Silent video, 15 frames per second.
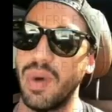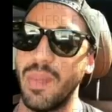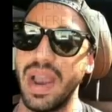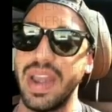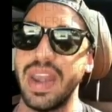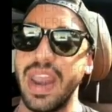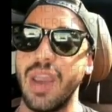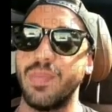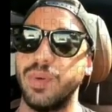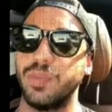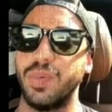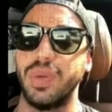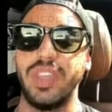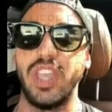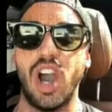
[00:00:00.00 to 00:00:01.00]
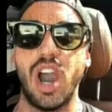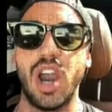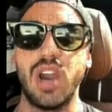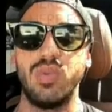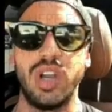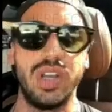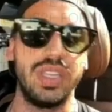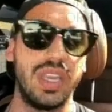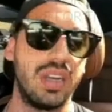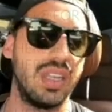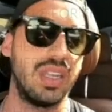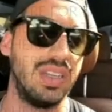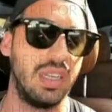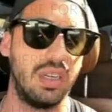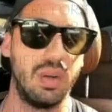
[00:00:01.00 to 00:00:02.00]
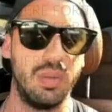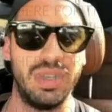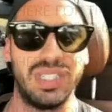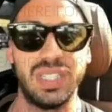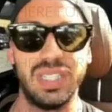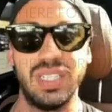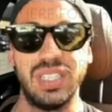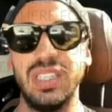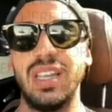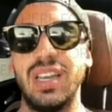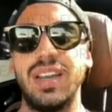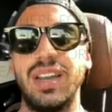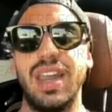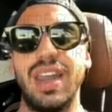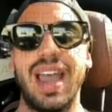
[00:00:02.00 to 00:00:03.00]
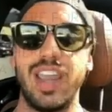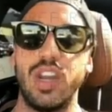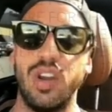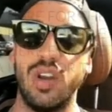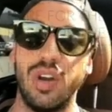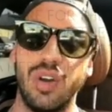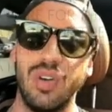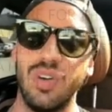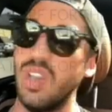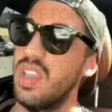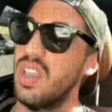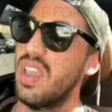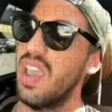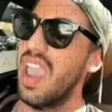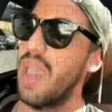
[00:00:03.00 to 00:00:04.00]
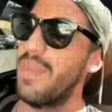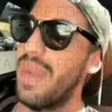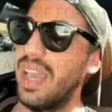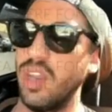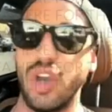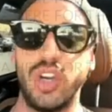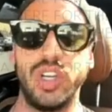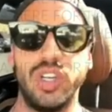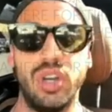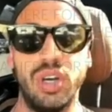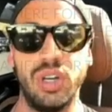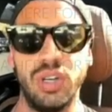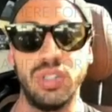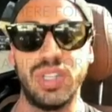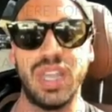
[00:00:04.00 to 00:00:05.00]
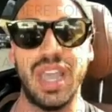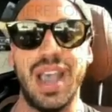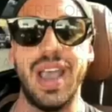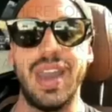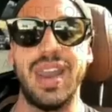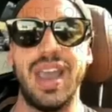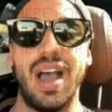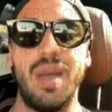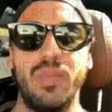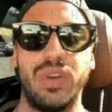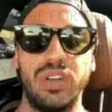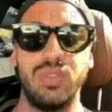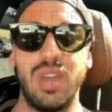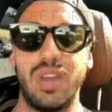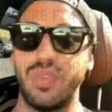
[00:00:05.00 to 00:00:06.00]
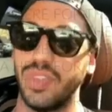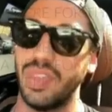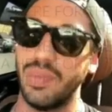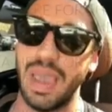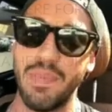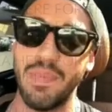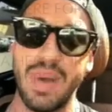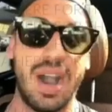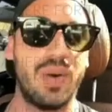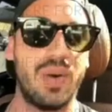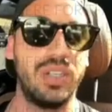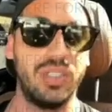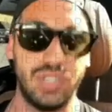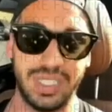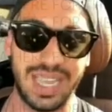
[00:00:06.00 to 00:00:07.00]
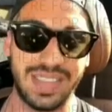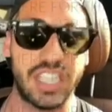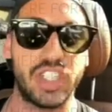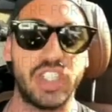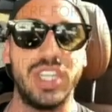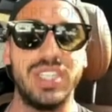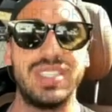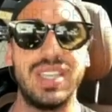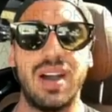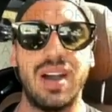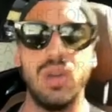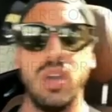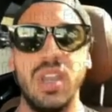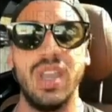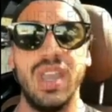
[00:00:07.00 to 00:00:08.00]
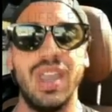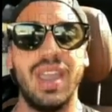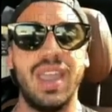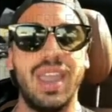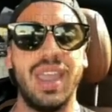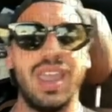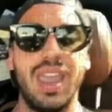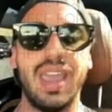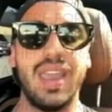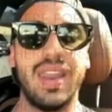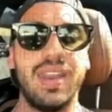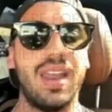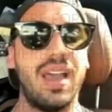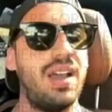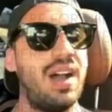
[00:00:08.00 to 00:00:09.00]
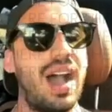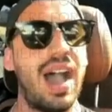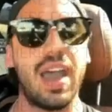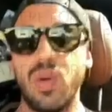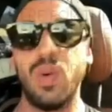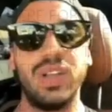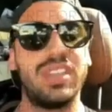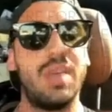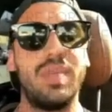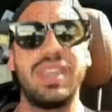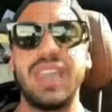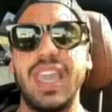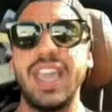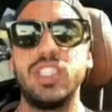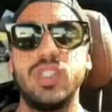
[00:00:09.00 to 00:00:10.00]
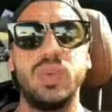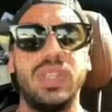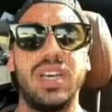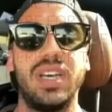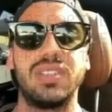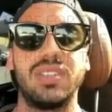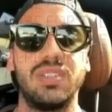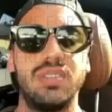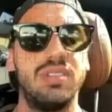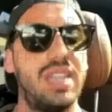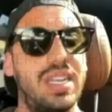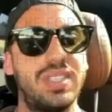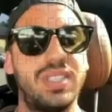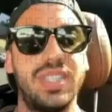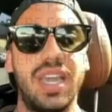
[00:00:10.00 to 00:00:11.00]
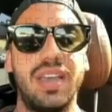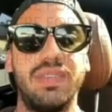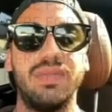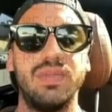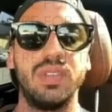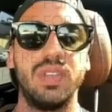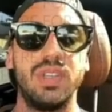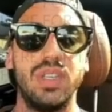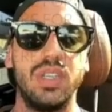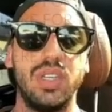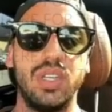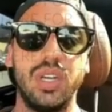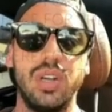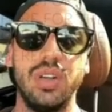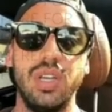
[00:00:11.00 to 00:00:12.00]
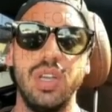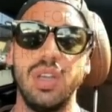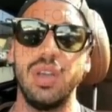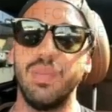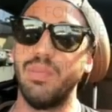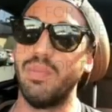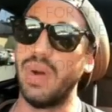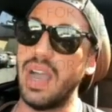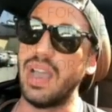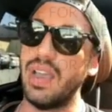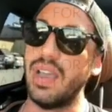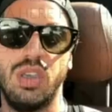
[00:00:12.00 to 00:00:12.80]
my neighbors, but they are running an illegal business in there, and I know, and my lawyer knows, and I'm going to do everything in my power to get that shut down, and I don't want them engaging with us. That's it, you know? But,